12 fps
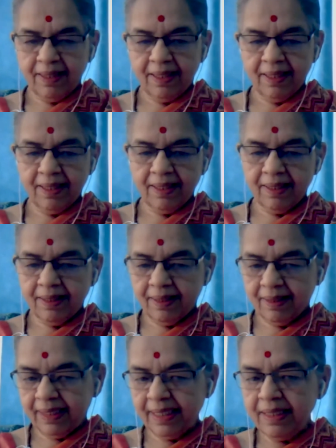
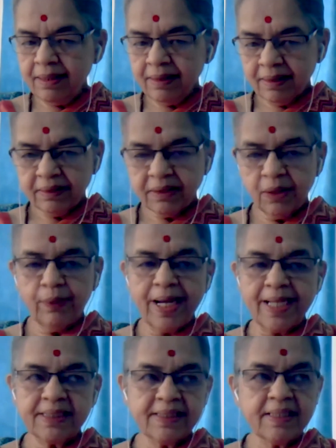uh, in
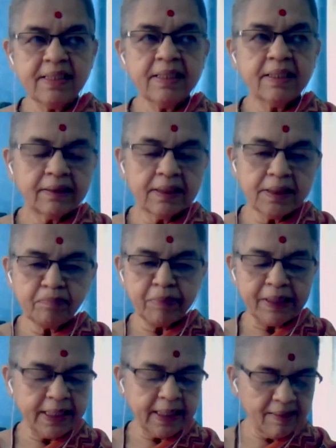theorizing this
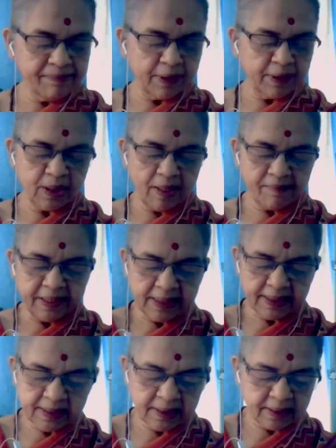particular philosophical
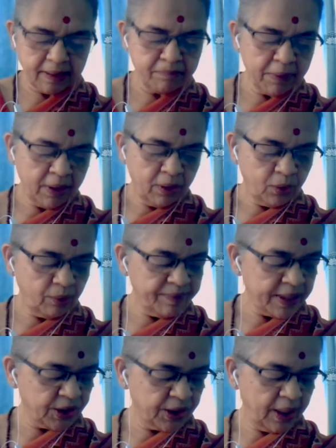system to
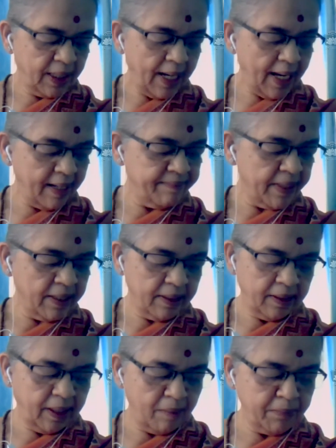which I will
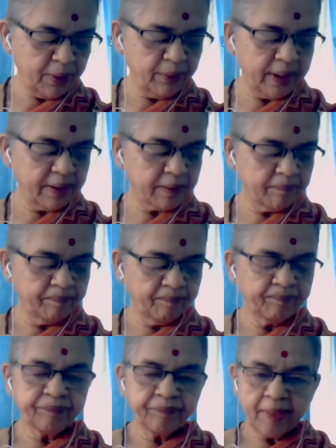come to it.
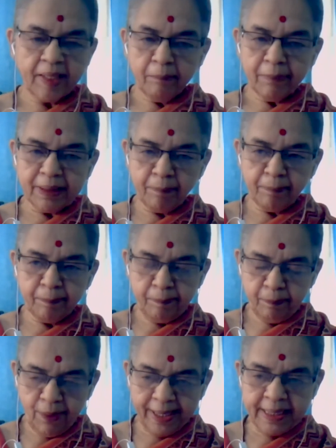But the
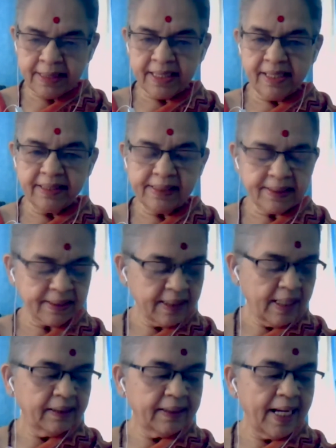point here is
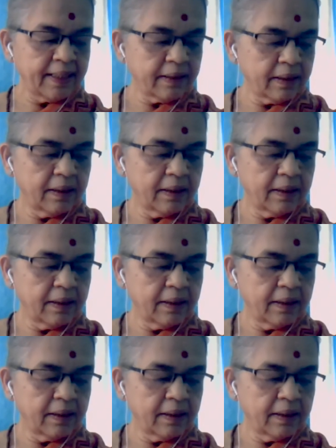that